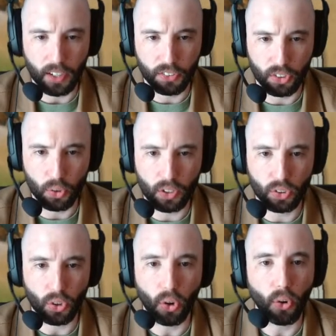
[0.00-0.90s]
So you can
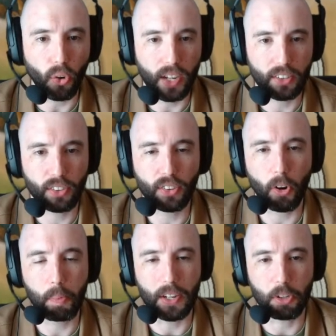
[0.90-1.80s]
it's
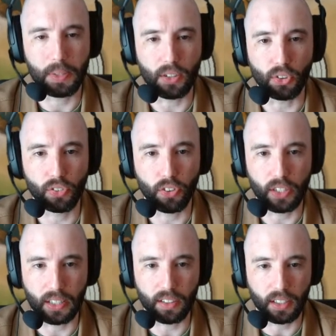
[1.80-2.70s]
so meant to be used for
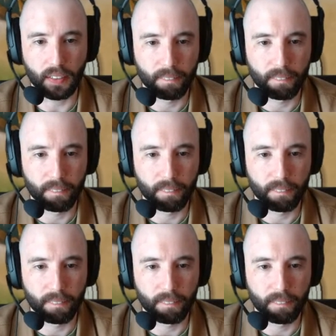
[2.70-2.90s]
D&D.